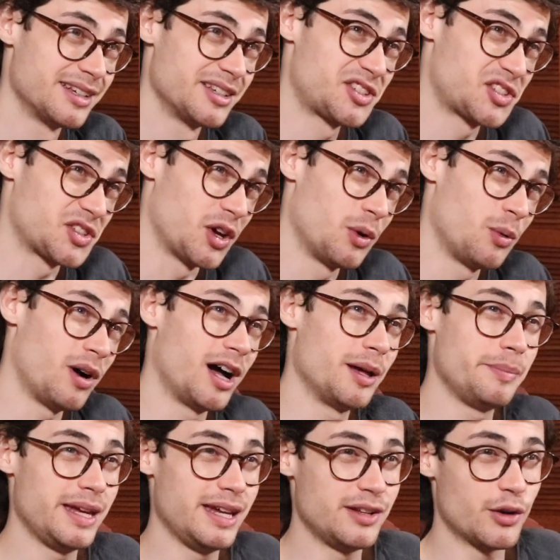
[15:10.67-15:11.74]
So, I
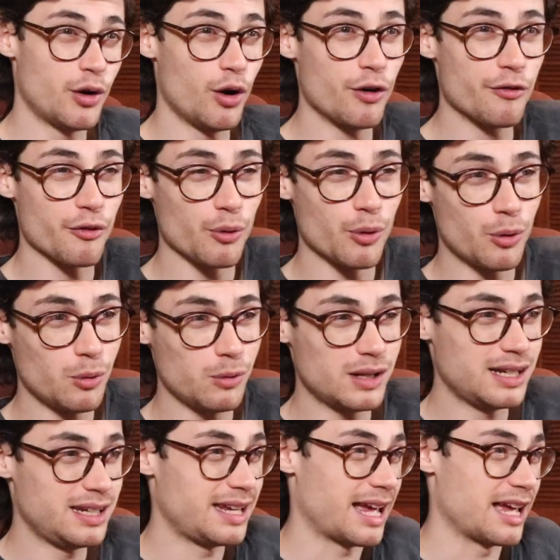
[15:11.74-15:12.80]
mean, overall,
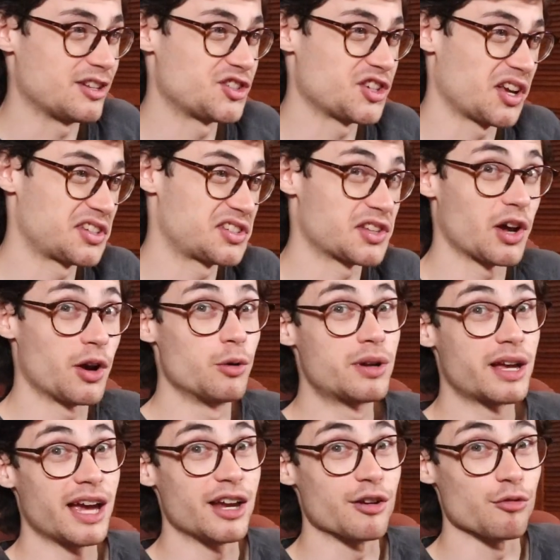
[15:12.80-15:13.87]
yeah, just
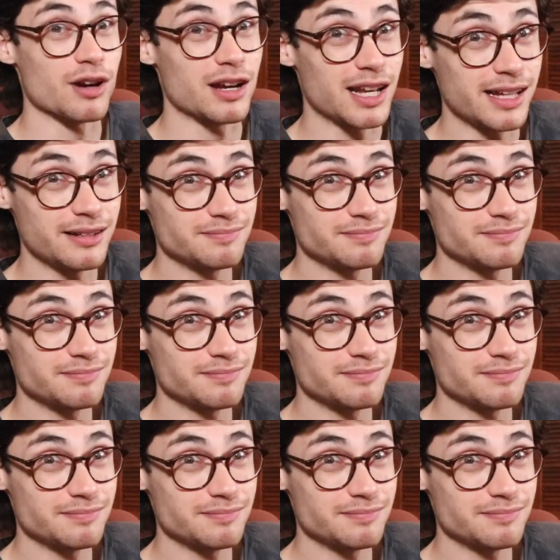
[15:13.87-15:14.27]
okay really.